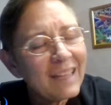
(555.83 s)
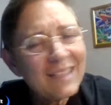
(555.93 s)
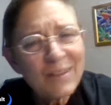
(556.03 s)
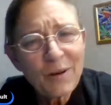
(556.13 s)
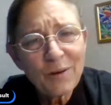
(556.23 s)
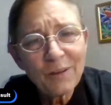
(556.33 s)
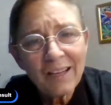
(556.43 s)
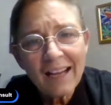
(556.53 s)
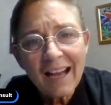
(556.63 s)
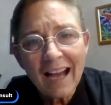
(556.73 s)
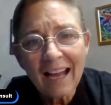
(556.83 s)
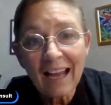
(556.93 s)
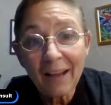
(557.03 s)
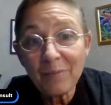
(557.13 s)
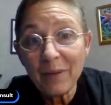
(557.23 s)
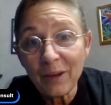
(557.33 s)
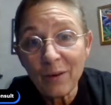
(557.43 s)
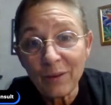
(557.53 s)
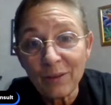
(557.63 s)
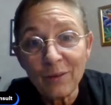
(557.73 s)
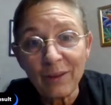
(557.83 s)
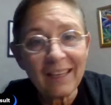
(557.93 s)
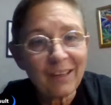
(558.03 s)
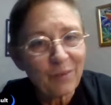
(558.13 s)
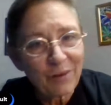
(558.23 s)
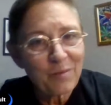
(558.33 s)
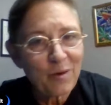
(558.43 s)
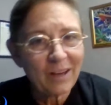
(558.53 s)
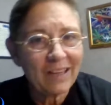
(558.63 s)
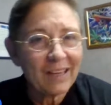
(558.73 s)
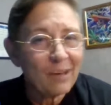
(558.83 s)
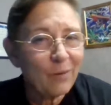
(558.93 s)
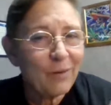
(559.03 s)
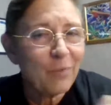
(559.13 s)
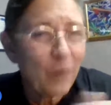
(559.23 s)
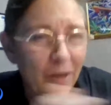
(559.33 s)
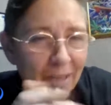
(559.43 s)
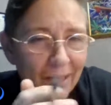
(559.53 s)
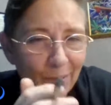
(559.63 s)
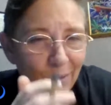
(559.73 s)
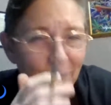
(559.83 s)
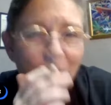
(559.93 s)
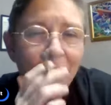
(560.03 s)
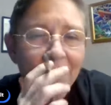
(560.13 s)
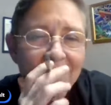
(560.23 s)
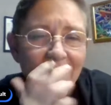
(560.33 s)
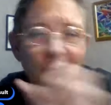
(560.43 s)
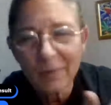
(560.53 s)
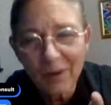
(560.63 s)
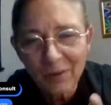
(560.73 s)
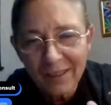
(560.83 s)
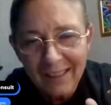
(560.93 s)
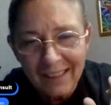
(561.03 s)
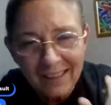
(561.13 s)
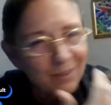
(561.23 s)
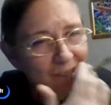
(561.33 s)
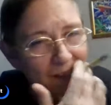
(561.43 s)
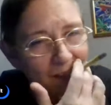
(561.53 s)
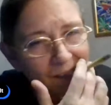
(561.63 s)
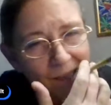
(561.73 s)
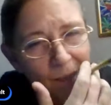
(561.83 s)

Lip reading: And so I've been going through and getting rid of more and getting rid of more and getting rid of more. It's like, what am I really going to use again?